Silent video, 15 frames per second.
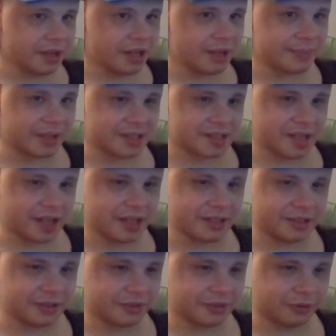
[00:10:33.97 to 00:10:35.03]
him on
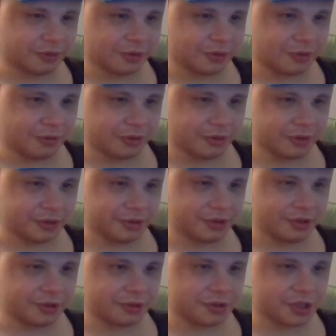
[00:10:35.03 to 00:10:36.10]
Titan or or
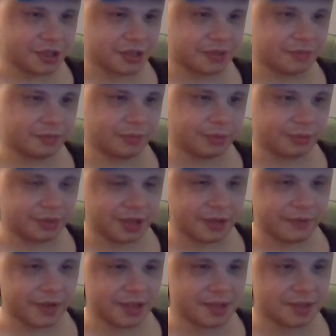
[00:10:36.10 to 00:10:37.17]
you know just the
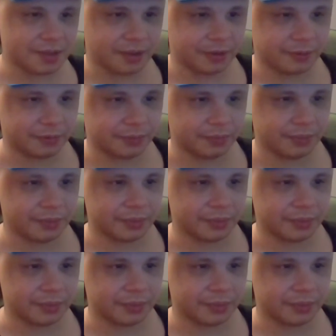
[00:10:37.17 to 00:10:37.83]
events of